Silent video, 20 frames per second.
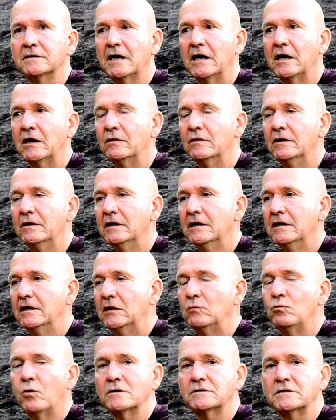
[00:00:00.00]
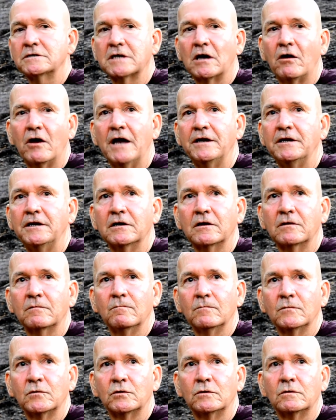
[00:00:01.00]
So it wasn't as though I had to
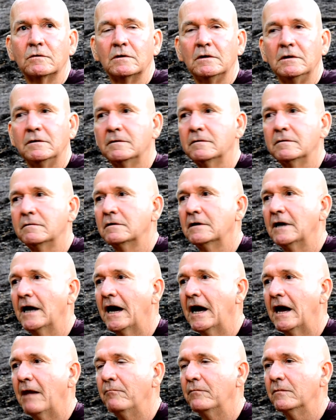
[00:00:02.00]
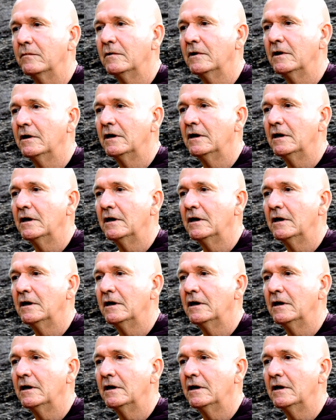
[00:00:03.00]
Um,